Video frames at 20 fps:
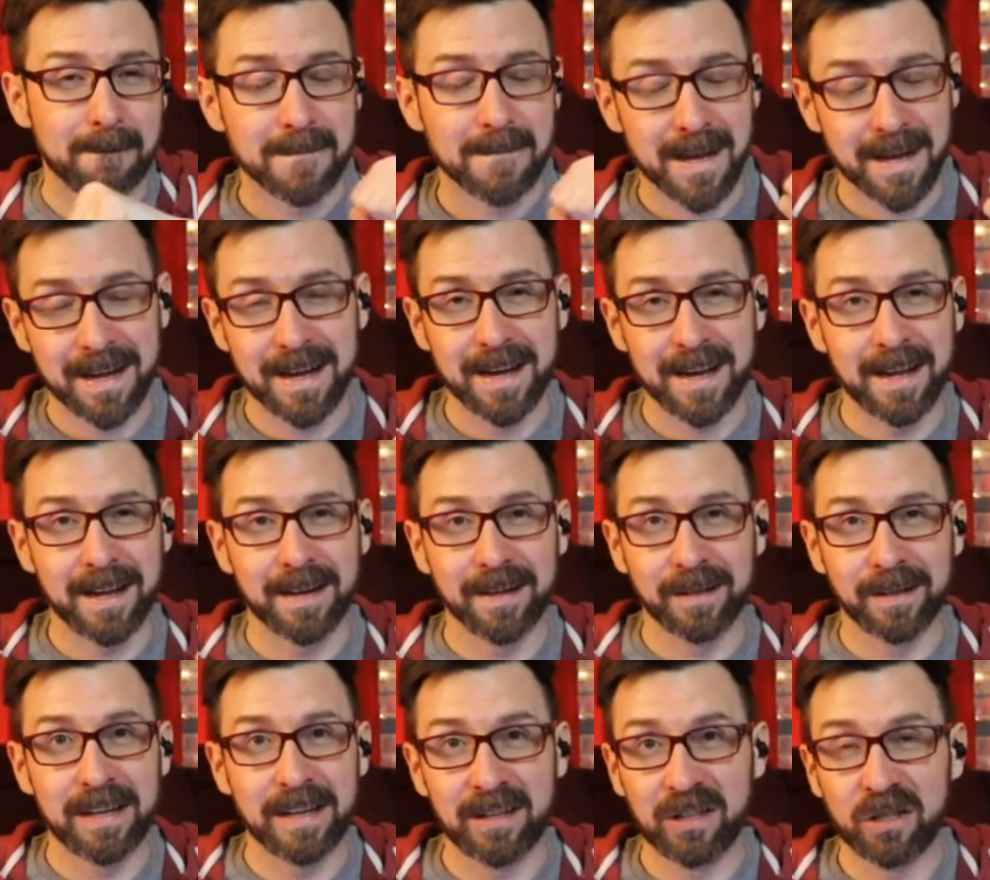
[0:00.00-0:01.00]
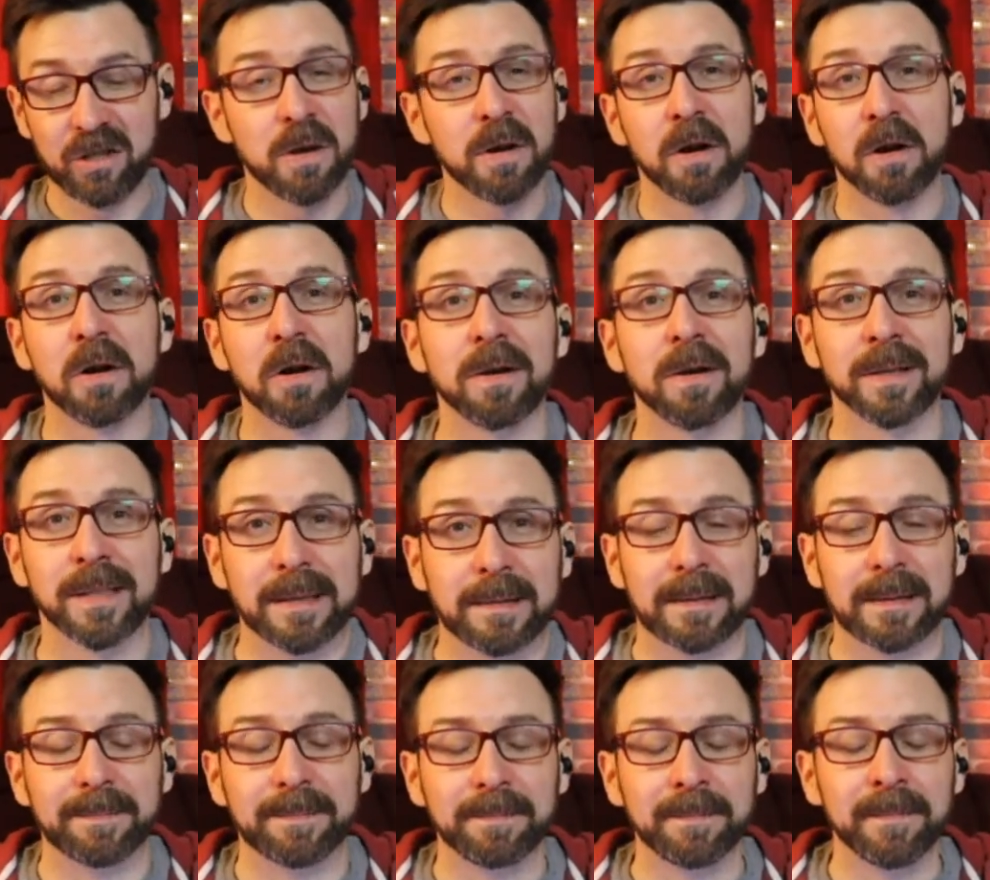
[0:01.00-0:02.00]
And it's going to hurt.
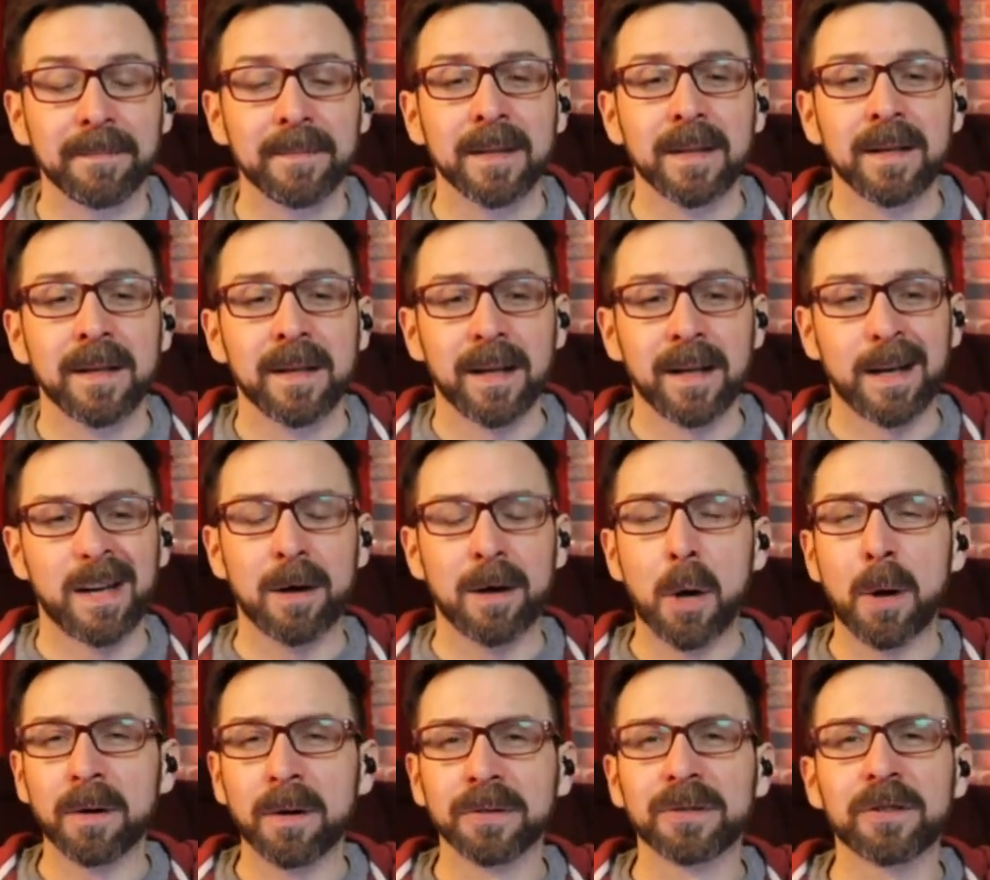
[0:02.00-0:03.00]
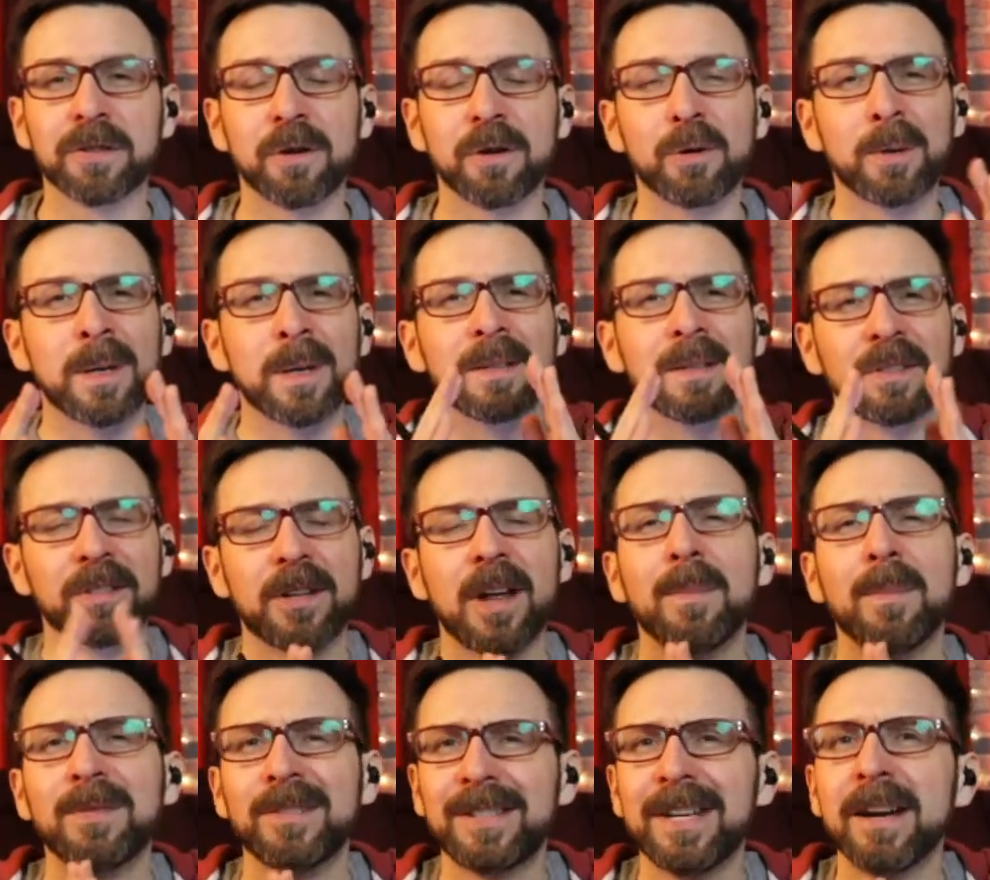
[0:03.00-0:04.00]
And also, stop
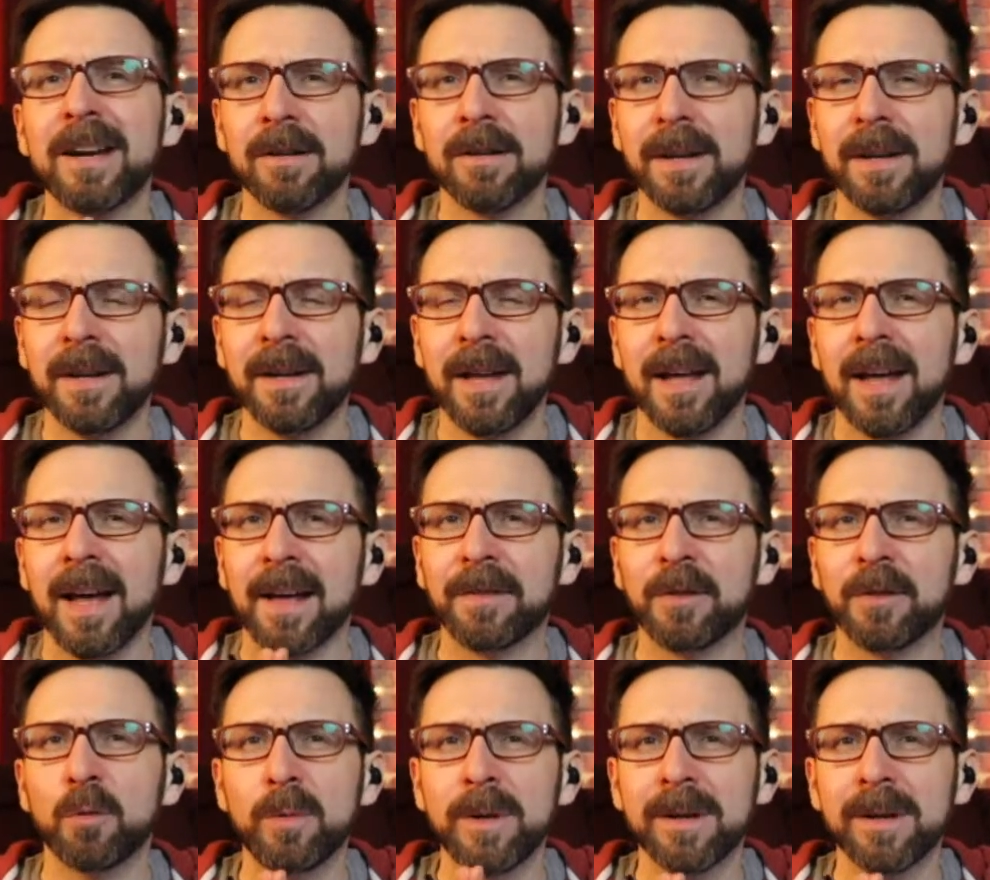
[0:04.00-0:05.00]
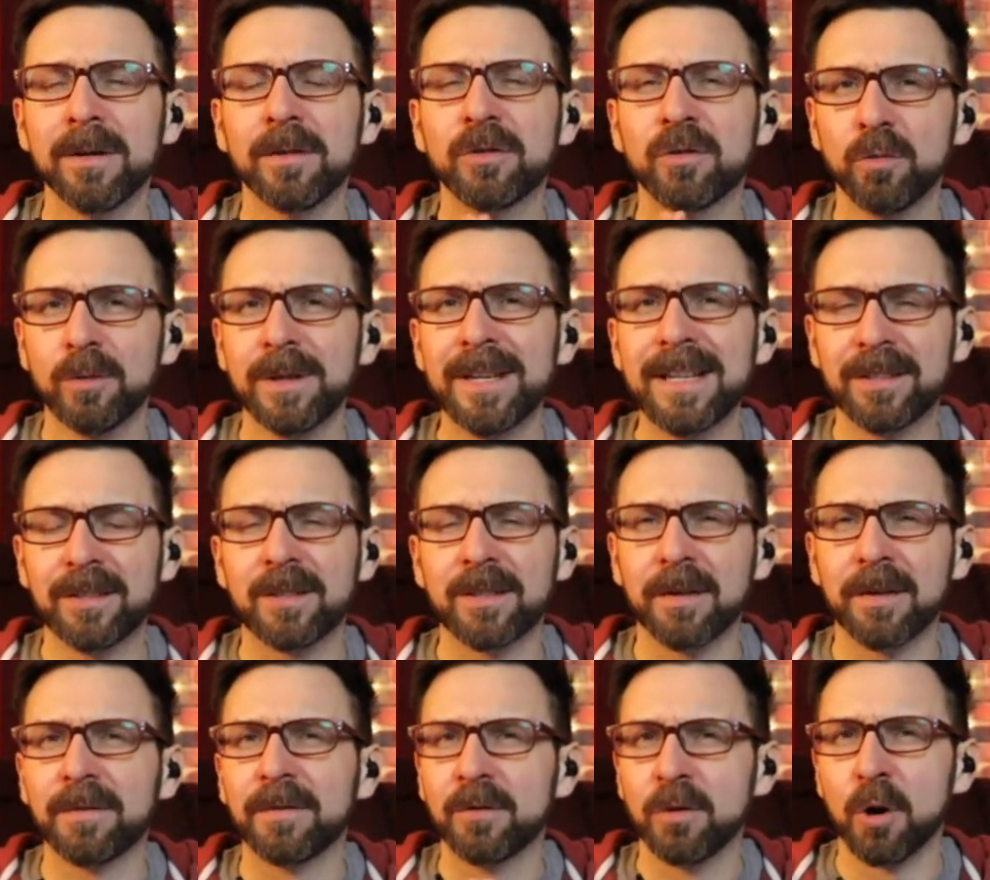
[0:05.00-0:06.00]
staring at the weird green stuff
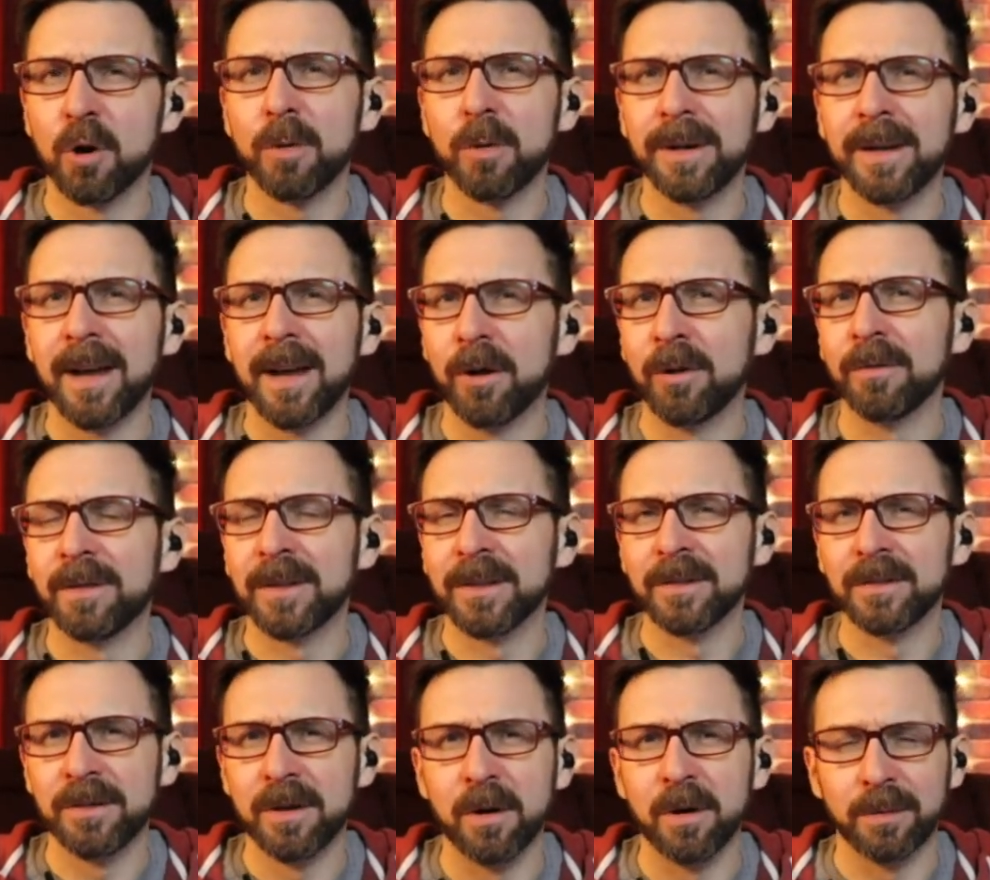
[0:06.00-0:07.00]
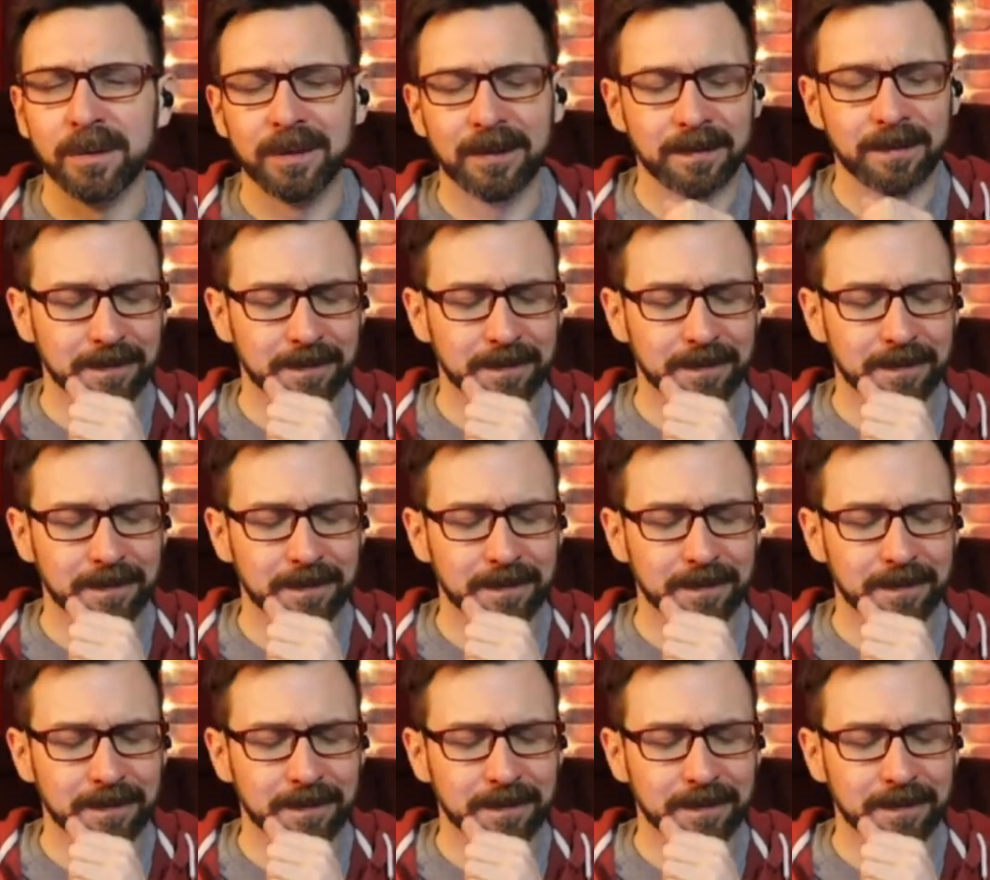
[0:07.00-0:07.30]
growing out of his nose.